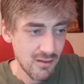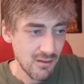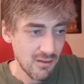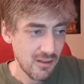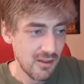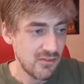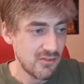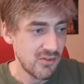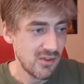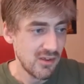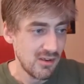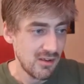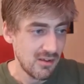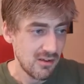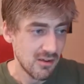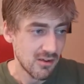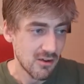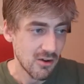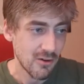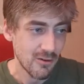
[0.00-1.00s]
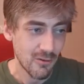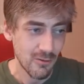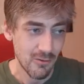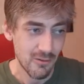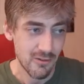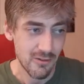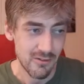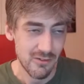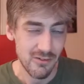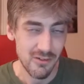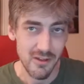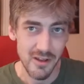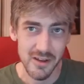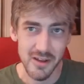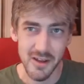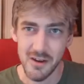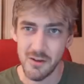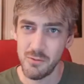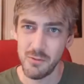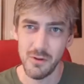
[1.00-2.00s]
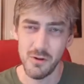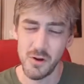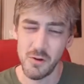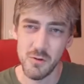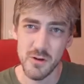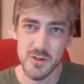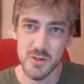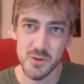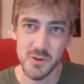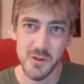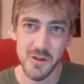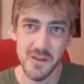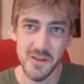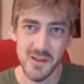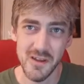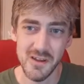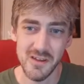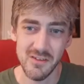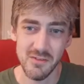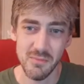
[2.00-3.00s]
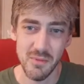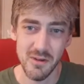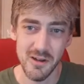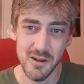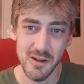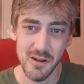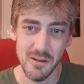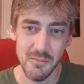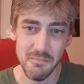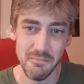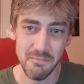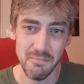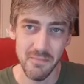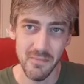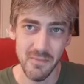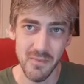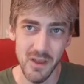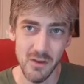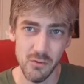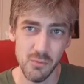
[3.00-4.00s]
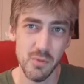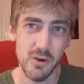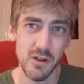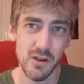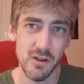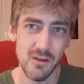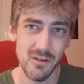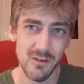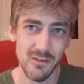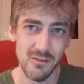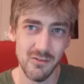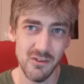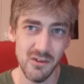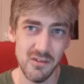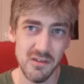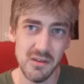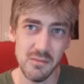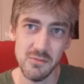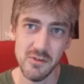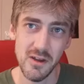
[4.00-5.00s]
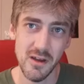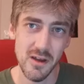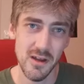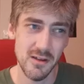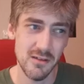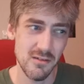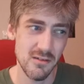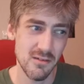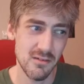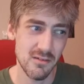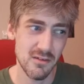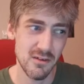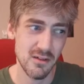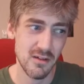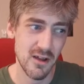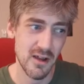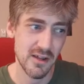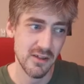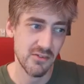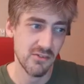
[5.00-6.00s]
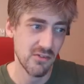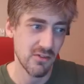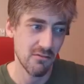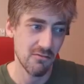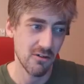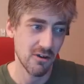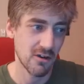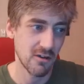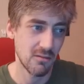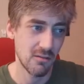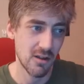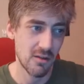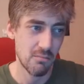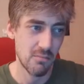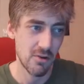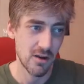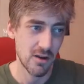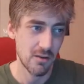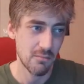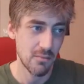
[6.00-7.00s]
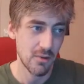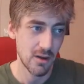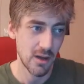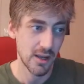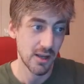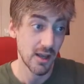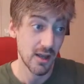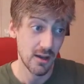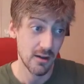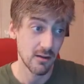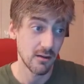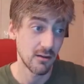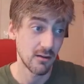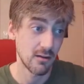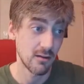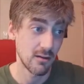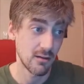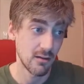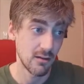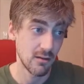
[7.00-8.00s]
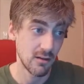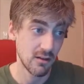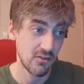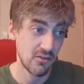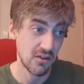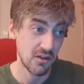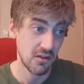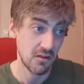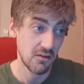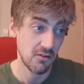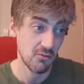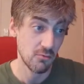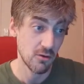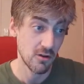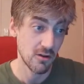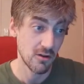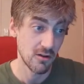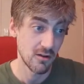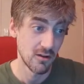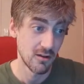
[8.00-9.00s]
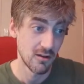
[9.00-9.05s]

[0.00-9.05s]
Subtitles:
Let's see Nicole. Just, like, I don't want to watch all of these, but that was pretty good. She seems nice. She likes the freaking lip balm. I get it. Let's see this one.